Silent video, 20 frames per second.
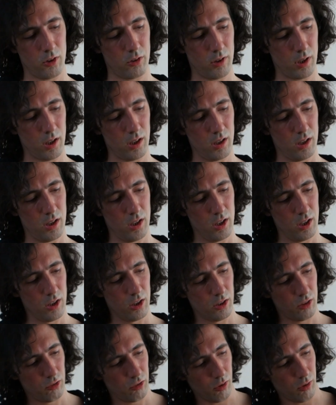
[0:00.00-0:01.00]
Okay,
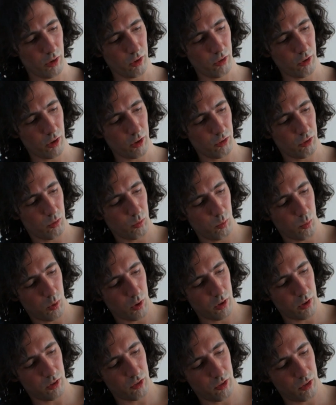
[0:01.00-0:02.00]
so the dots
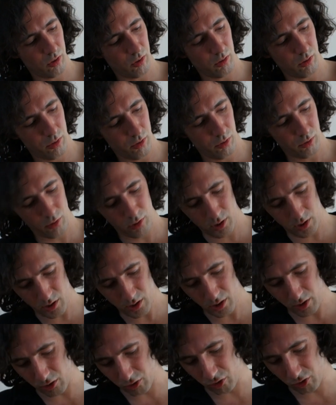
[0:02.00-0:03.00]
1, 2,
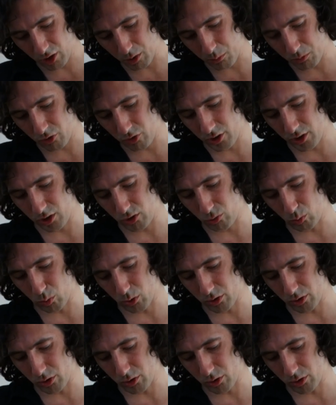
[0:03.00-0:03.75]
3 are the same as these,